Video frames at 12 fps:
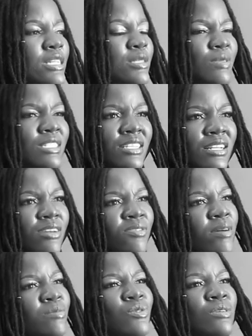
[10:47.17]
especially if
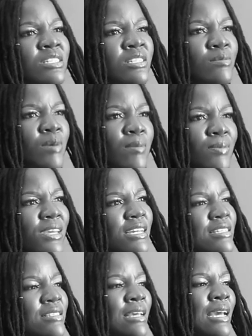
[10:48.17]
I'm talking to my
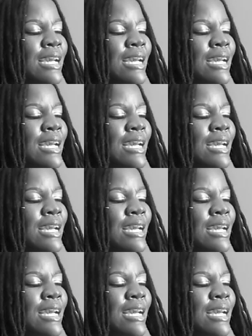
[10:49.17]
peers.